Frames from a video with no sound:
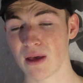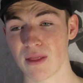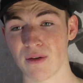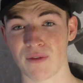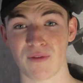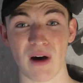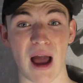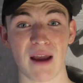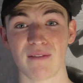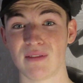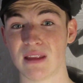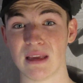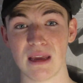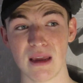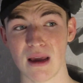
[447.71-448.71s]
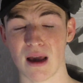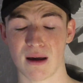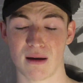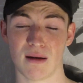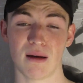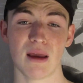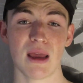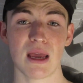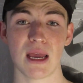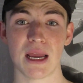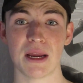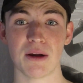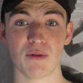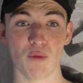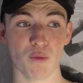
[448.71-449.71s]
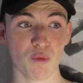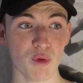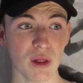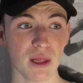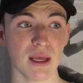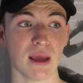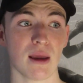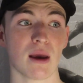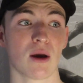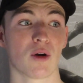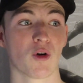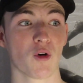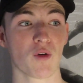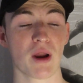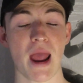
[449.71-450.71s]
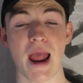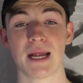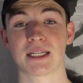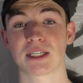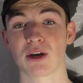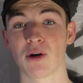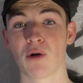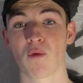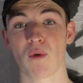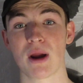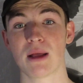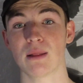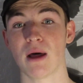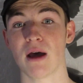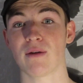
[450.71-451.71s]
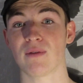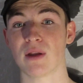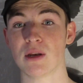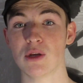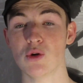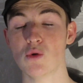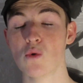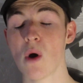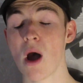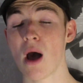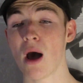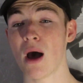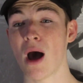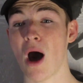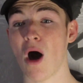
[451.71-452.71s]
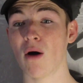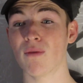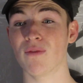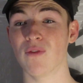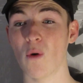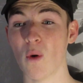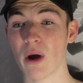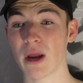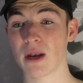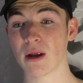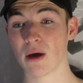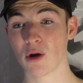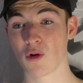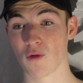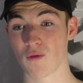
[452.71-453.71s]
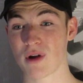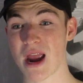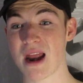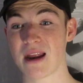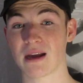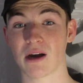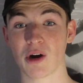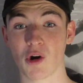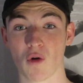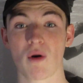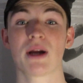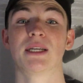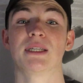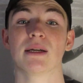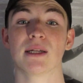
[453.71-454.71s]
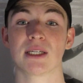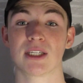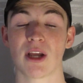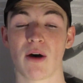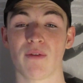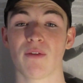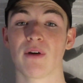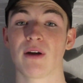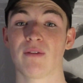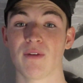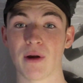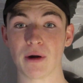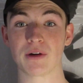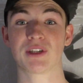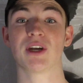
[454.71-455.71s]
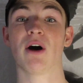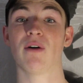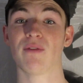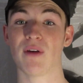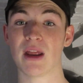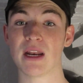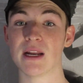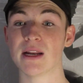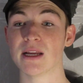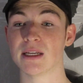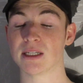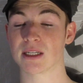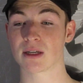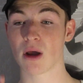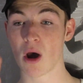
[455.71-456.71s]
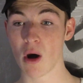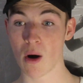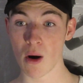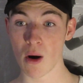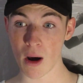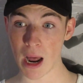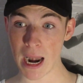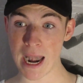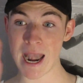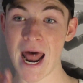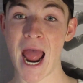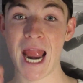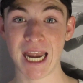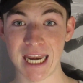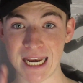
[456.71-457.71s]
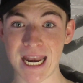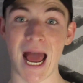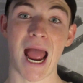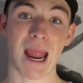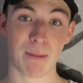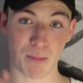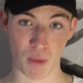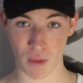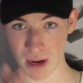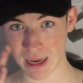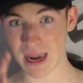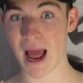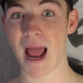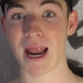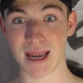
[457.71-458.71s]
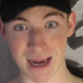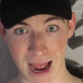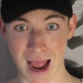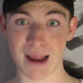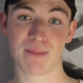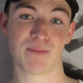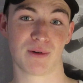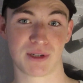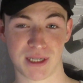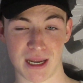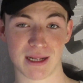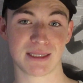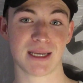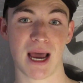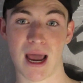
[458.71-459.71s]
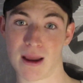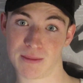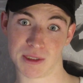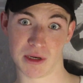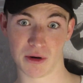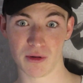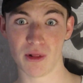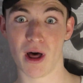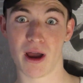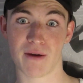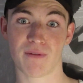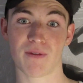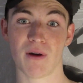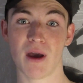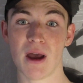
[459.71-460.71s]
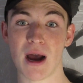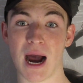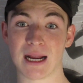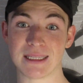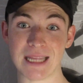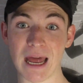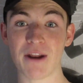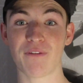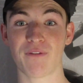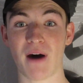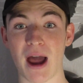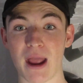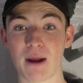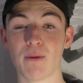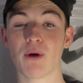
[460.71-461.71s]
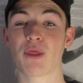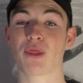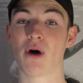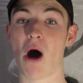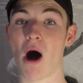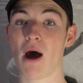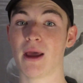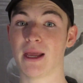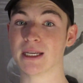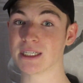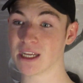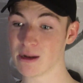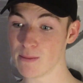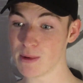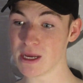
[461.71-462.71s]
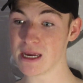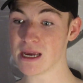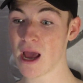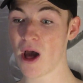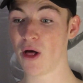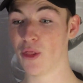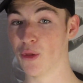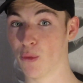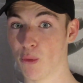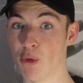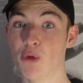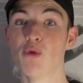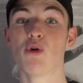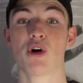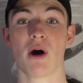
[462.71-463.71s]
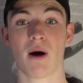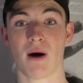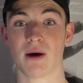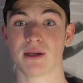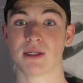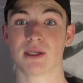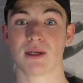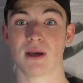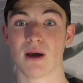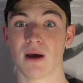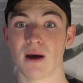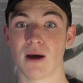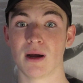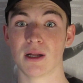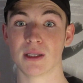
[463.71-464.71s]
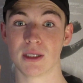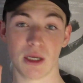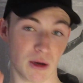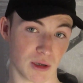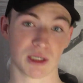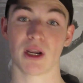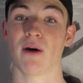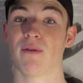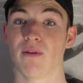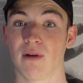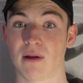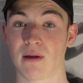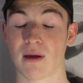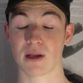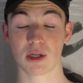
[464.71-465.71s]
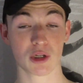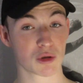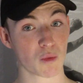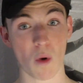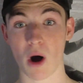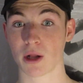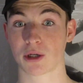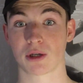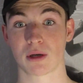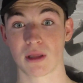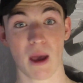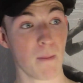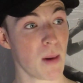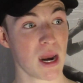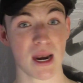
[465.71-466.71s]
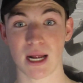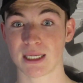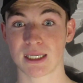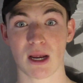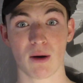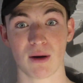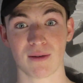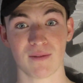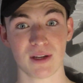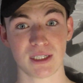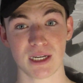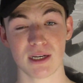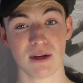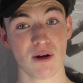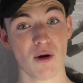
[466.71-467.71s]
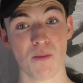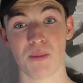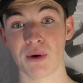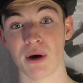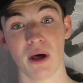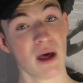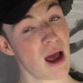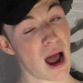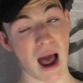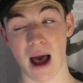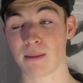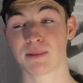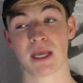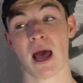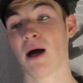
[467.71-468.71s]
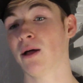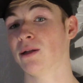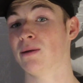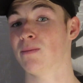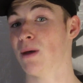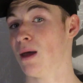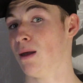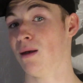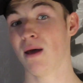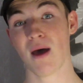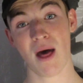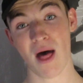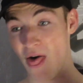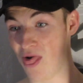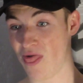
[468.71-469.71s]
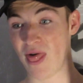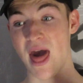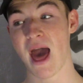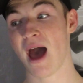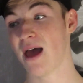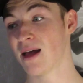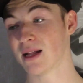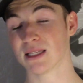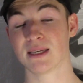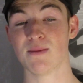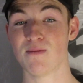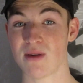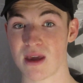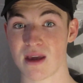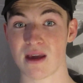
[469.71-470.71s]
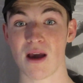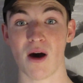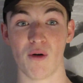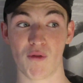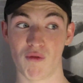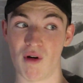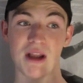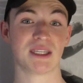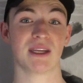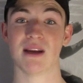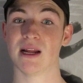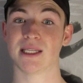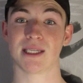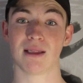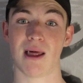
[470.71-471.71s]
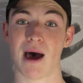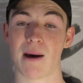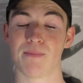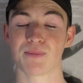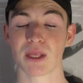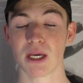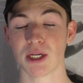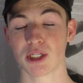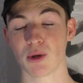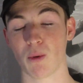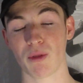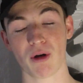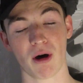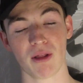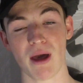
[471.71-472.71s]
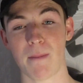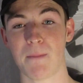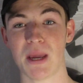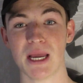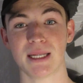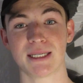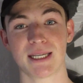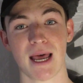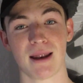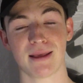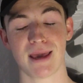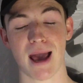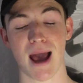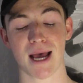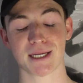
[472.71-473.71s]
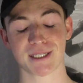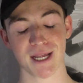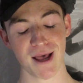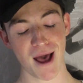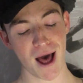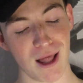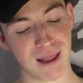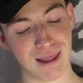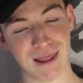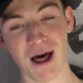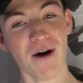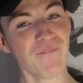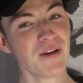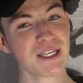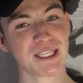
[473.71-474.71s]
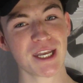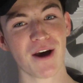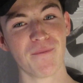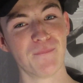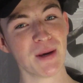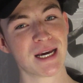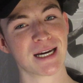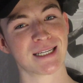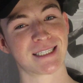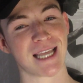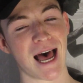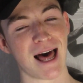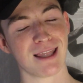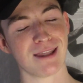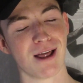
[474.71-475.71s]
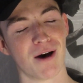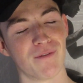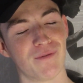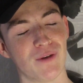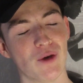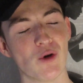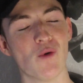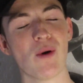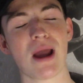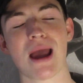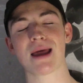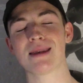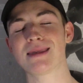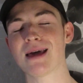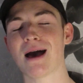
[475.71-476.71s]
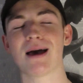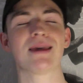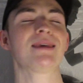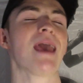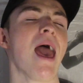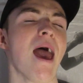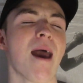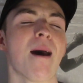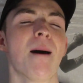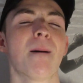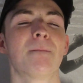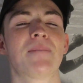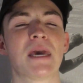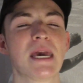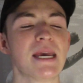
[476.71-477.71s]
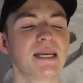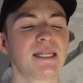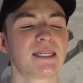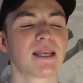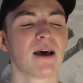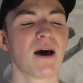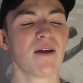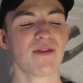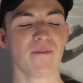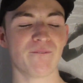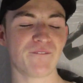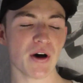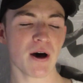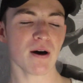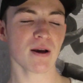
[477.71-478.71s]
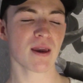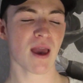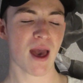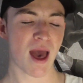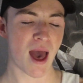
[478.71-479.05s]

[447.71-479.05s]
the 5D. It really creates a great life, and you avoid creating a great deal of suffering for yourself. And it is 99.99% of times in your life, identifying with thought is going to be the root cause to your suffering. Just watch. That may not sound convincing to you, but I'm telling you, man, that to me resonates a lot. So with all that being said, guys, love yourself because I love you, and yeah, peace the fuck